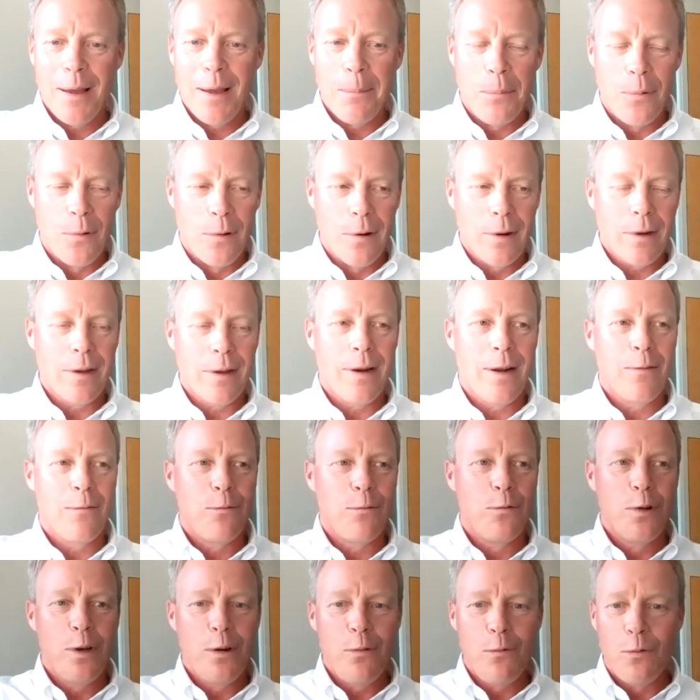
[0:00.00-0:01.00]
that book and I
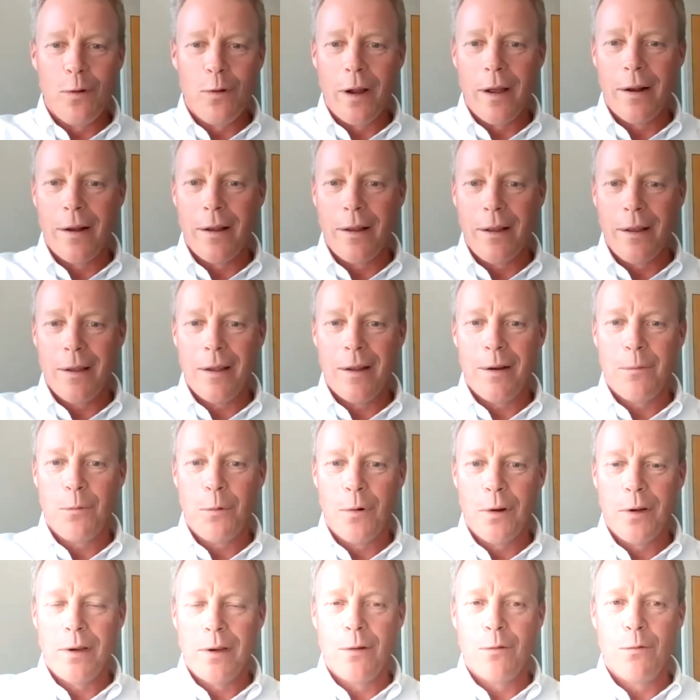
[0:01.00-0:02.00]
reread it. And
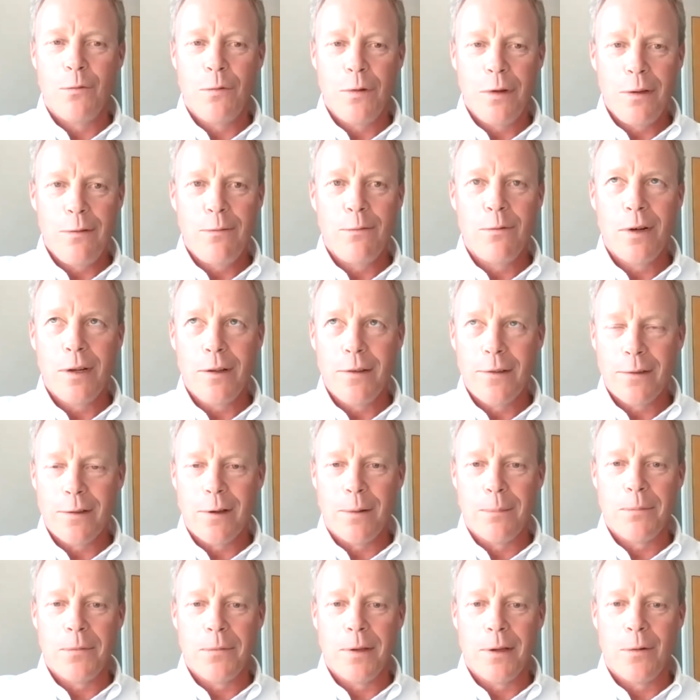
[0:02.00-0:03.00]
when you reread
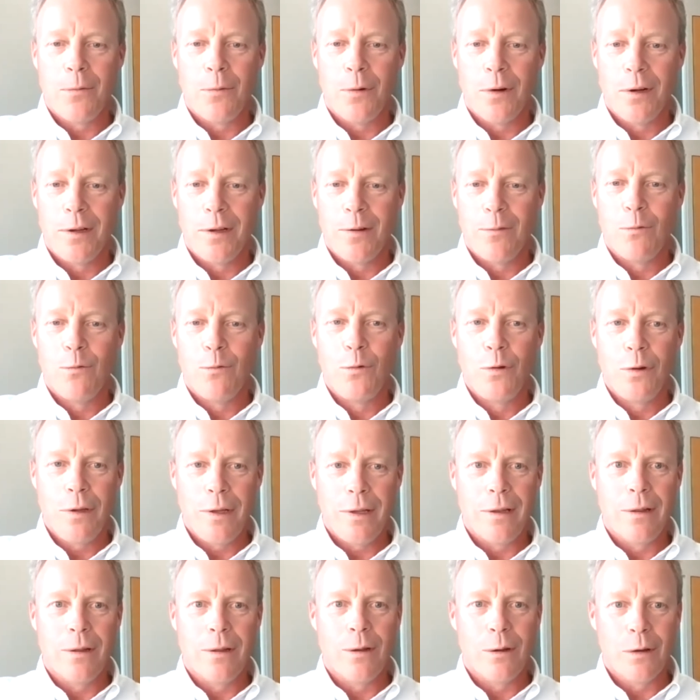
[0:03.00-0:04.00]
something, when you're
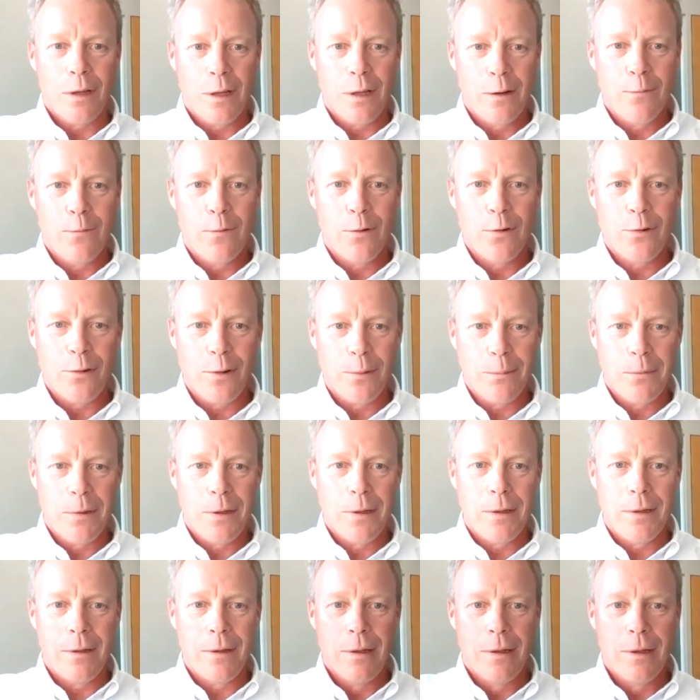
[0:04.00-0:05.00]
really looking for
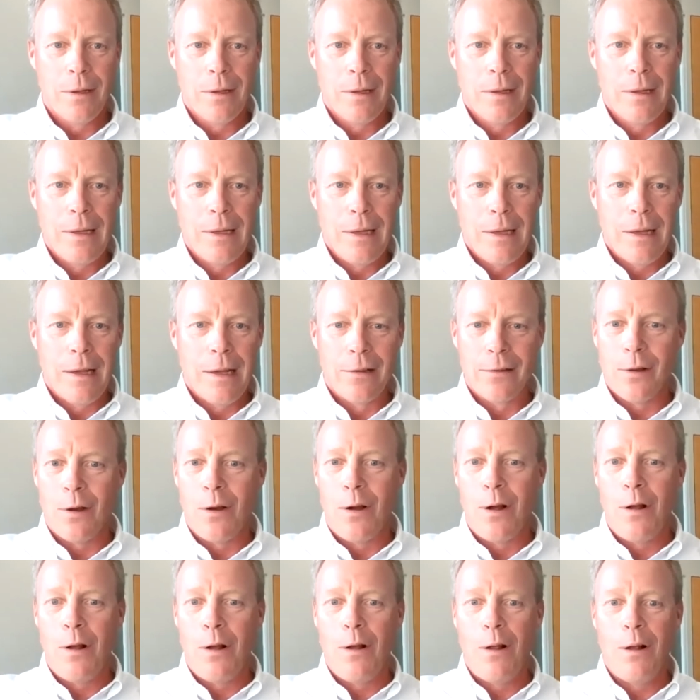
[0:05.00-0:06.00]
something, it's
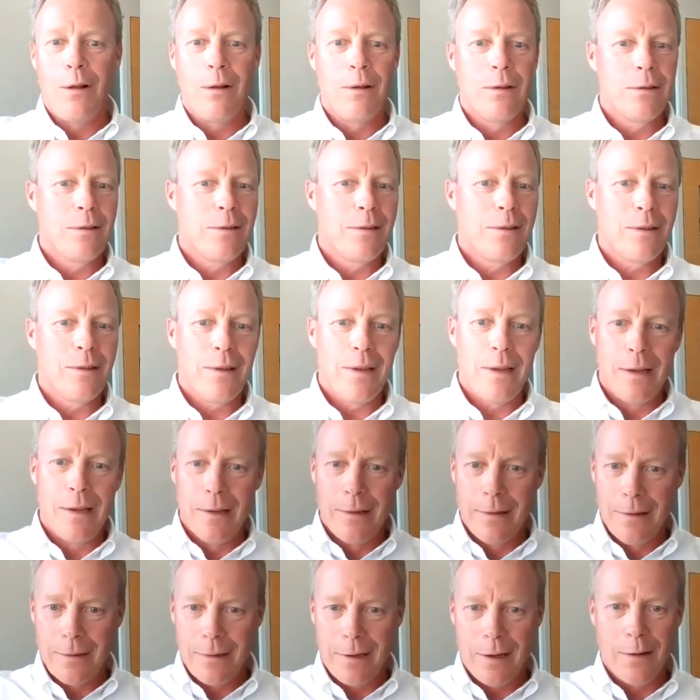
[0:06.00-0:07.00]
all
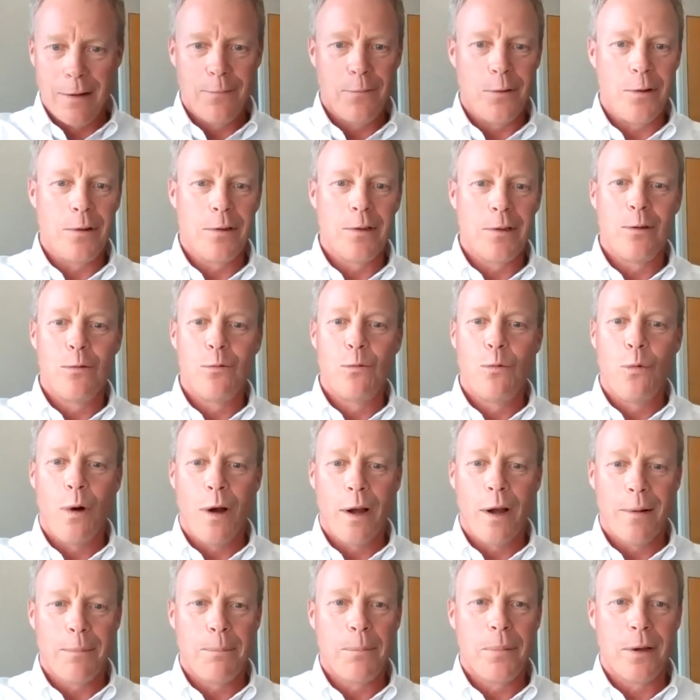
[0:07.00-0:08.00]
insightful. You
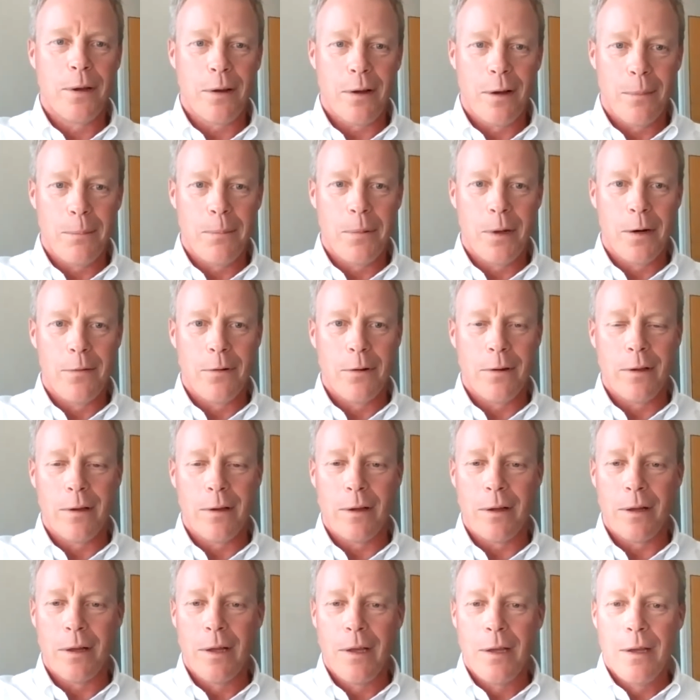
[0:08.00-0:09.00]
want to pick up
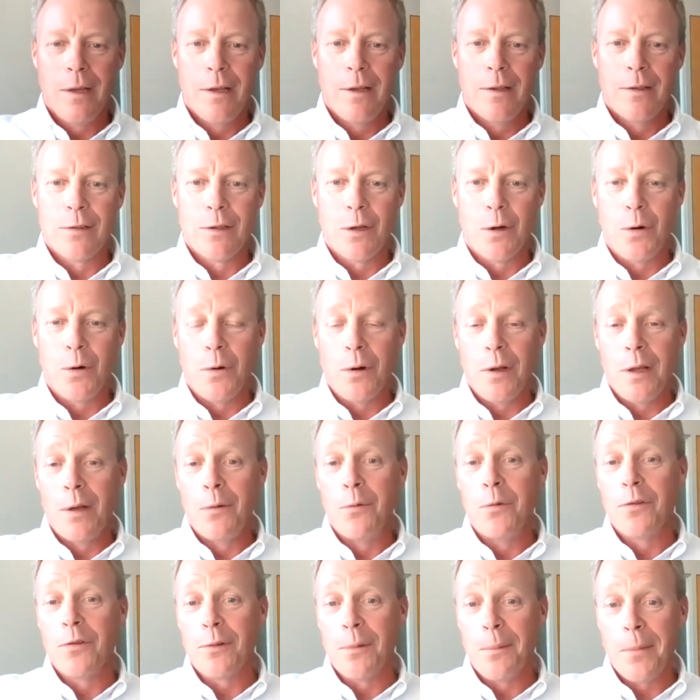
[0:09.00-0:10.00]
everything. So it
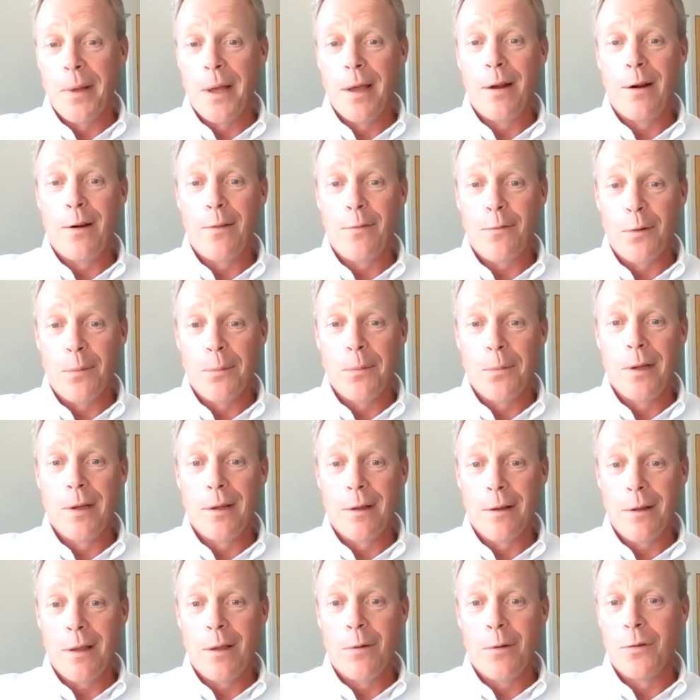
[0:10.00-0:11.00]
was a matter for me.
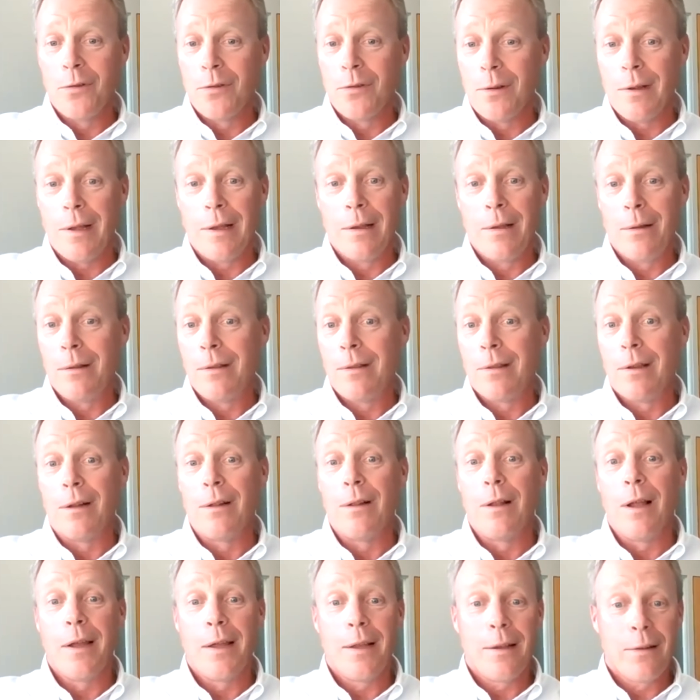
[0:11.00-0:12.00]
The
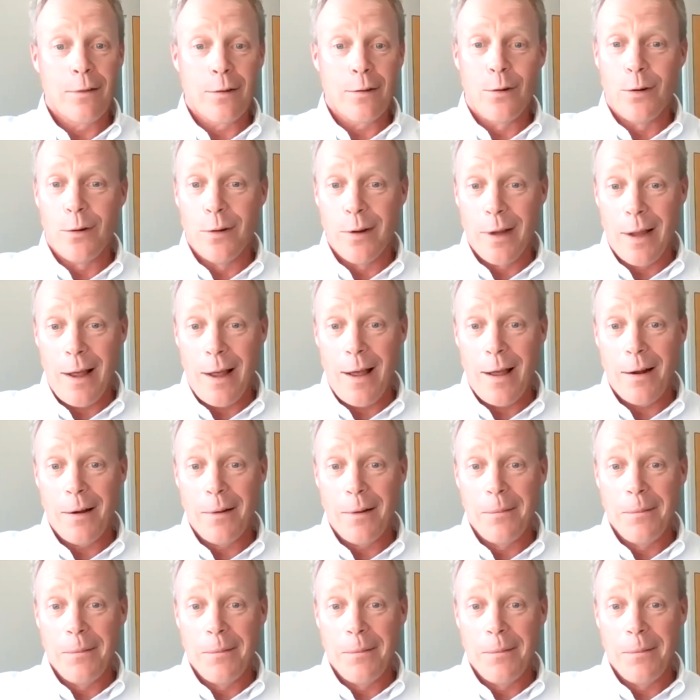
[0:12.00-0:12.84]
light turned on.